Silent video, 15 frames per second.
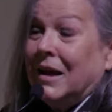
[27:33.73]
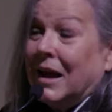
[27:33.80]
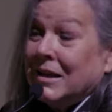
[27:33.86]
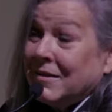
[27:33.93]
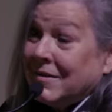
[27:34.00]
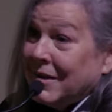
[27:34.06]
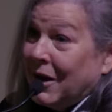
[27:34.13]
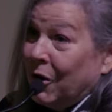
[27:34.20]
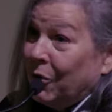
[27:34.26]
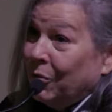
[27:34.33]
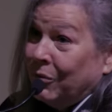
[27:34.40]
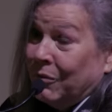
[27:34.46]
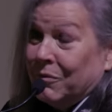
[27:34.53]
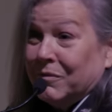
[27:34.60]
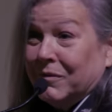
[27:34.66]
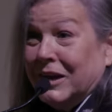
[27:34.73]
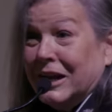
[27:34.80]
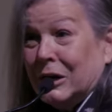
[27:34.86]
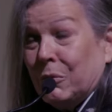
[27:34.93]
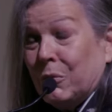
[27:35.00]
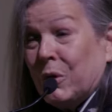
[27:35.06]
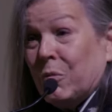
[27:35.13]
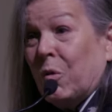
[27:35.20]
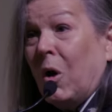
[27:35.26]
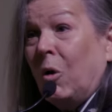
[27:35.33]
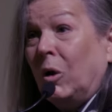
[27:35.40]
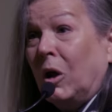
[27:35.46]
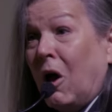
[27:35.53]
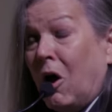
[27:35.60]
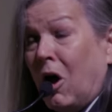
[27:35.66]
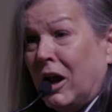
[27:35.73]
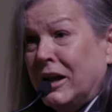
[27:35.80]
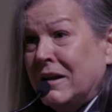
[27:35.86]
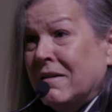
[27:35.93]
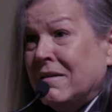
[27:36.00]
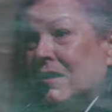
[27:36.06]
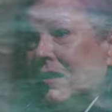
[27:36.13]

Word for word: And so, you know, we roll on.